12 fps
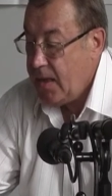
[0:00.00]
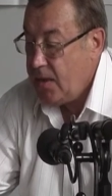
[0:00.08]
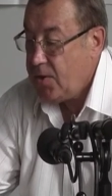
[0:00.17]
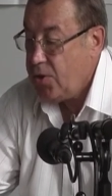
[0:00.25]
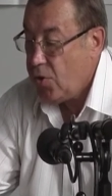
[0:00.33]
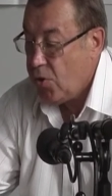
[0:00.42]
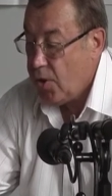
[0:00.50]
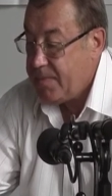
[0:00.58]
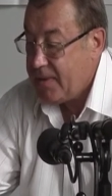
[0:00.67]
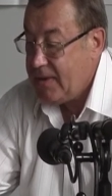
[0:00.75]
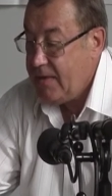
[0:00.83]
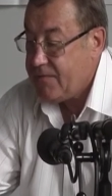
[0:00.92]
in Europe
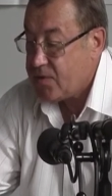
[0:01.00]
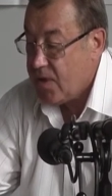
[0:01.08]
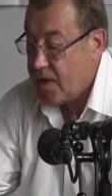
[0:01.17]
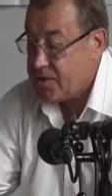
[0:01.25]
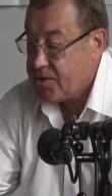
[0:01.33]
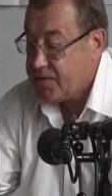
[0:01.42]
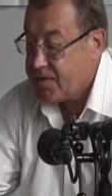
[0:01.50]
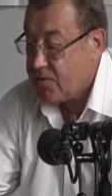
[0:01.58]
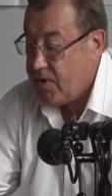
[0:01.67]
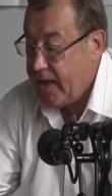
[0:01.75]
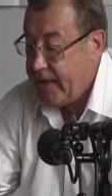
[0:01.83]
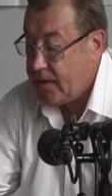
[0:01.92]
gives Russia the
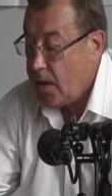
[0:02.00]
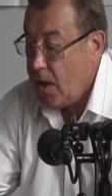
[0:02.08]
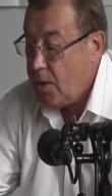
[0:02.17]
right